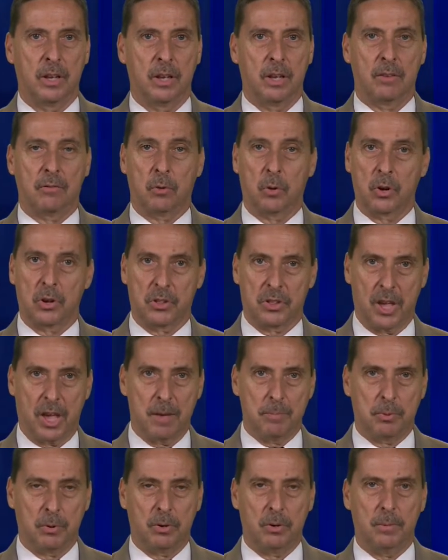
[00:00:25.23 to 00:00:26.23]
For
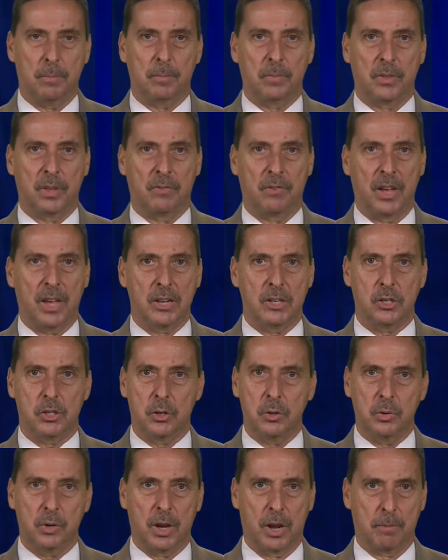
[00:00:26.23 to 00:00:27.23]
example, the Van
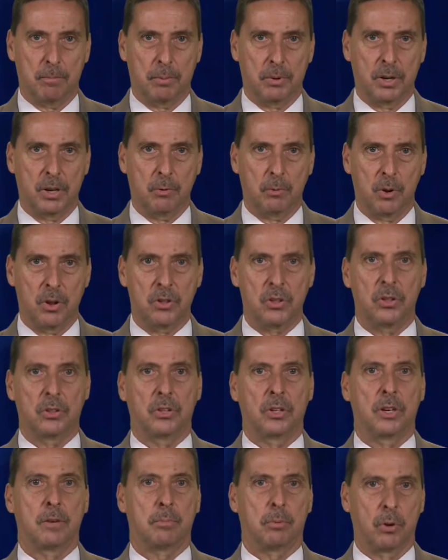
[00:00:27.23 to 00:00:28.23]
Shoe Company
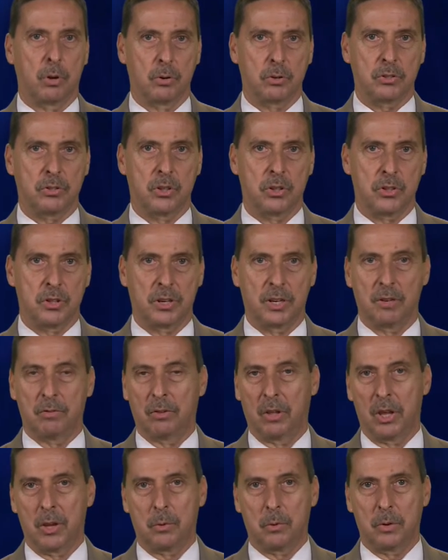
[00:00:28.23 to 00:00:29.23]
recently approached the City of
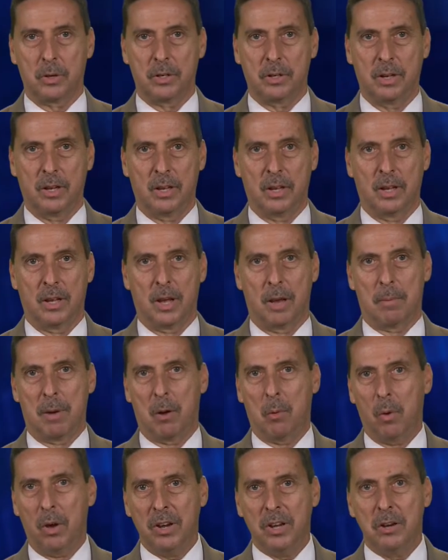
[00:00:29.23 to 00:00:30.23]
Lakewood about
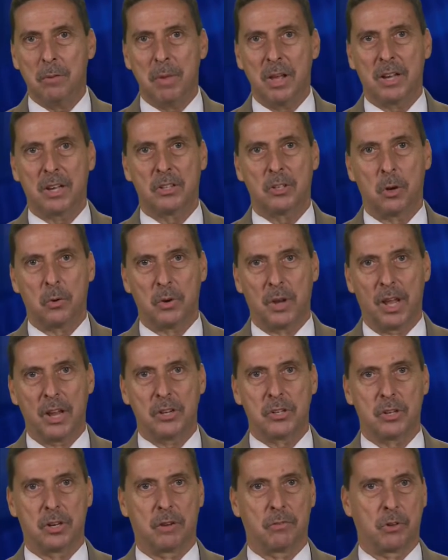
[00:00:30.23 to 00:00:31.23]
wanting to make a
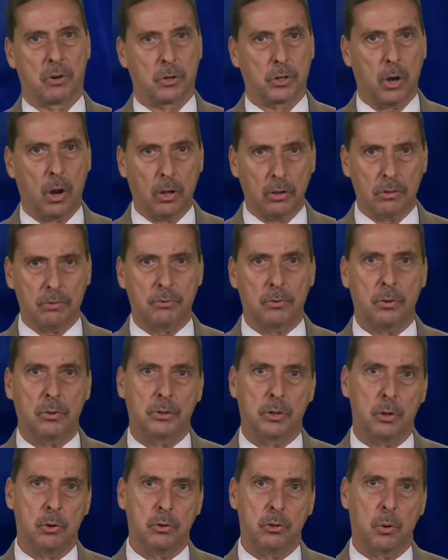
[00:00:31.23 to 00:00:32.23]
donation of their colorful,
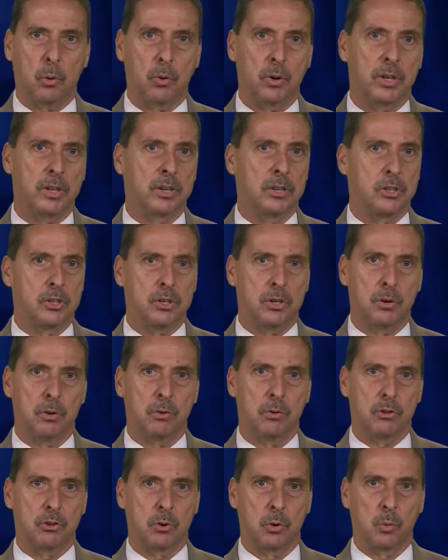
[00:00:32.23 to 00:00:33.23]
youth-oriented
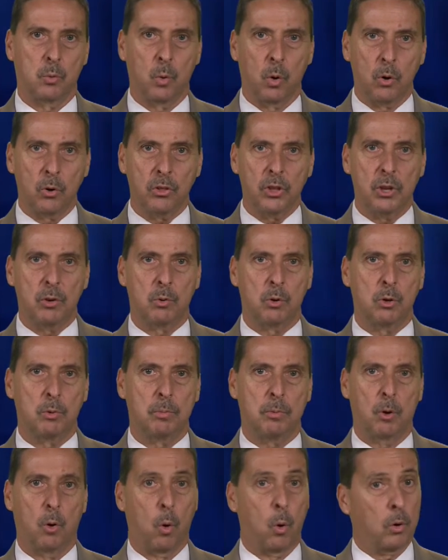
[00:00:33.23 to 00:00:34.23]
shoes to a worthy group
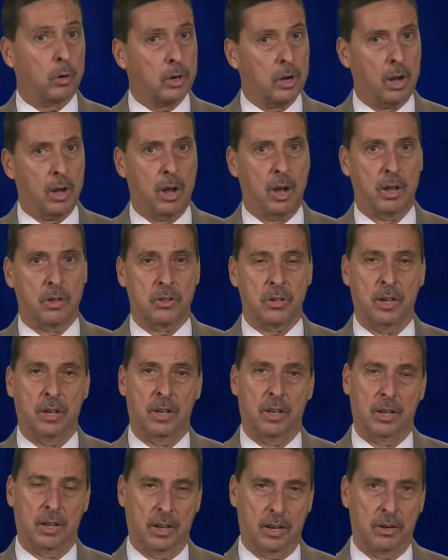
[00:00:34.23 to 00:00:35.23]
or cause
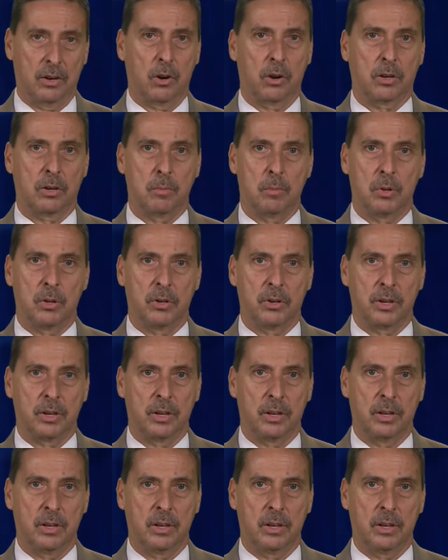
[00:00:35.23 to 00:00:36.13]
in our community.